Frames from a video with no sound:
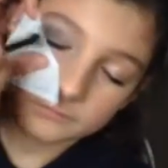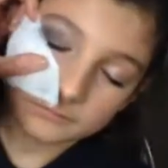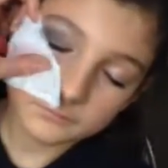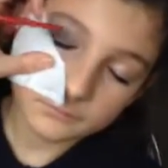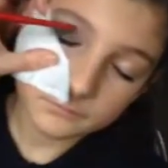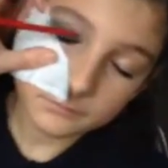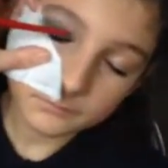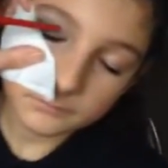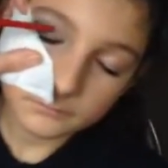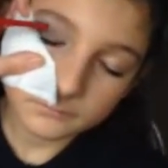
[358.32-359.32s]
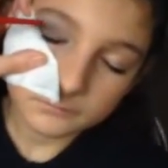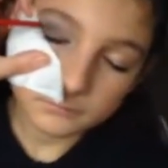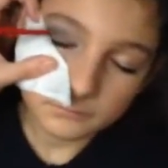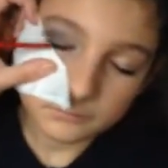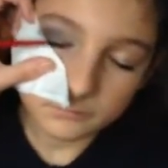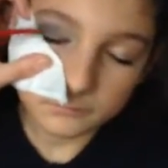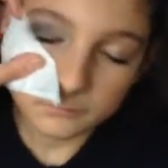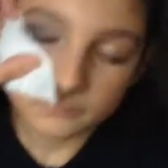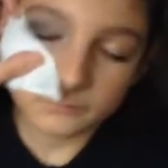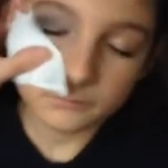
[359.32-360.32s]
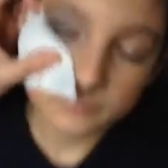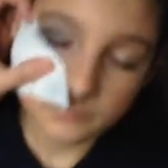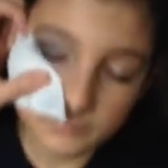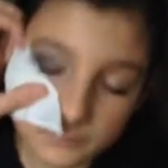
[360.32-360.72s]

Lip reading: As you can see, it's starting to get darker here.